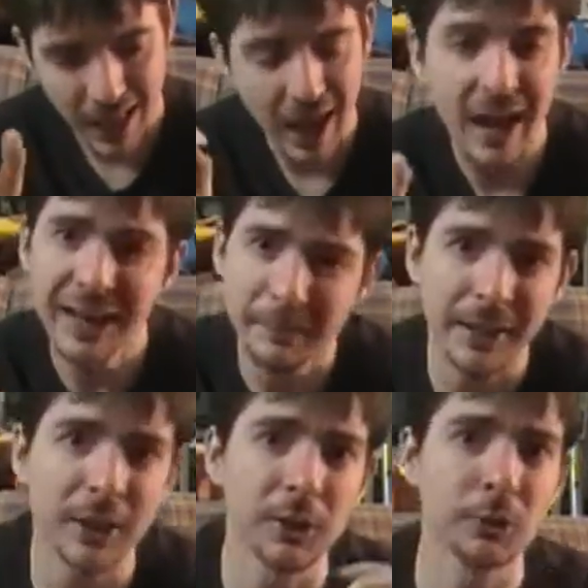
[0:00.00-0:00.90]
I am a
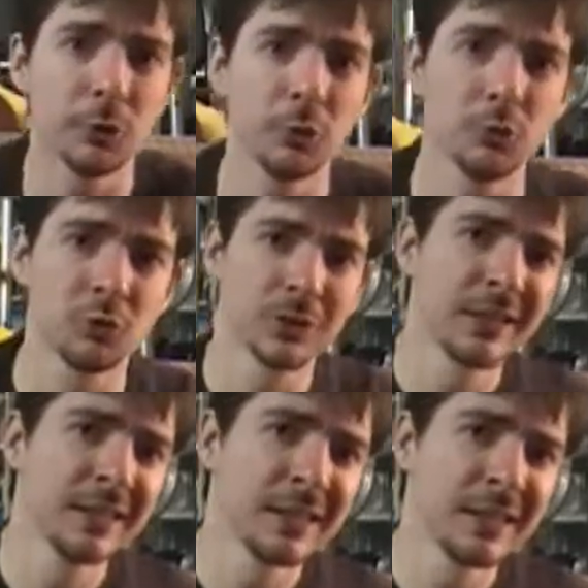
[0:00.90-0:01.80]
huge,
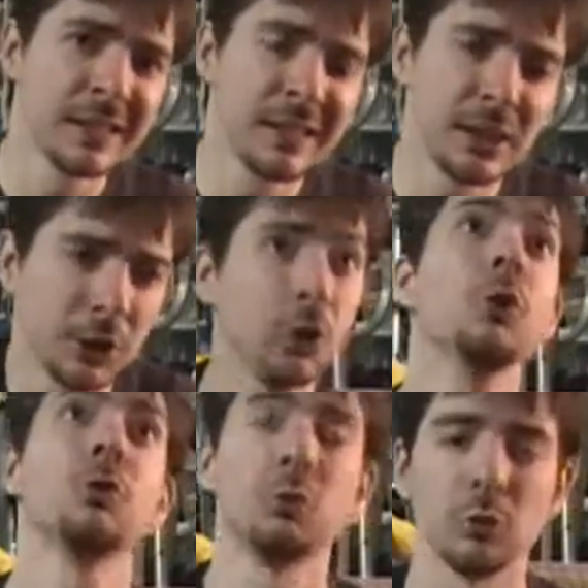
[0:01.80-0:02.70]

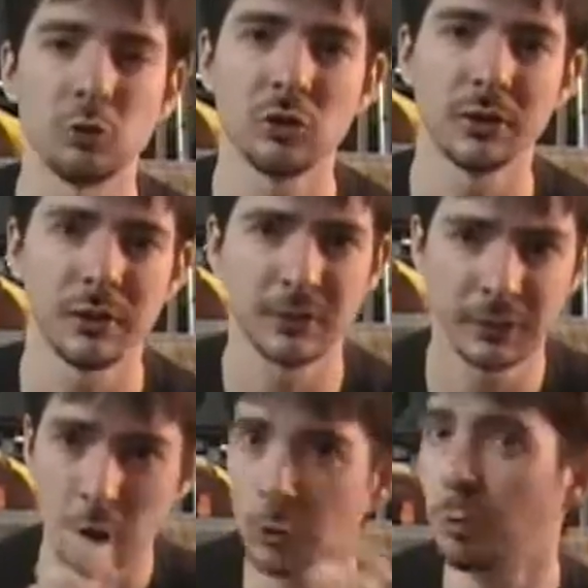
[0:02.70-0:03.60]
huge
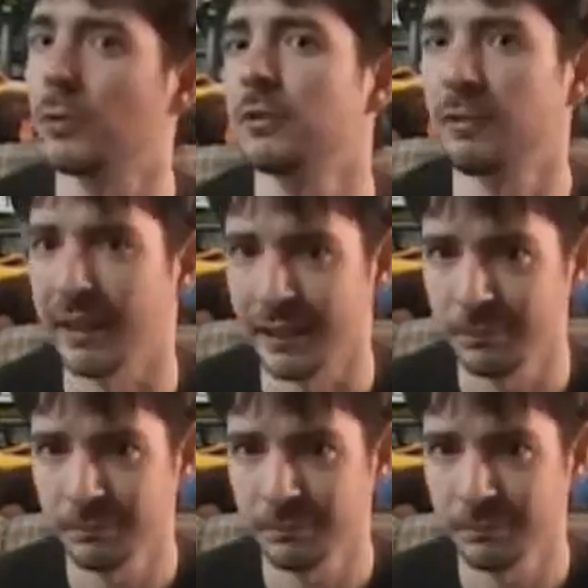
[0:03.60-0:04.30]
Star Wars fan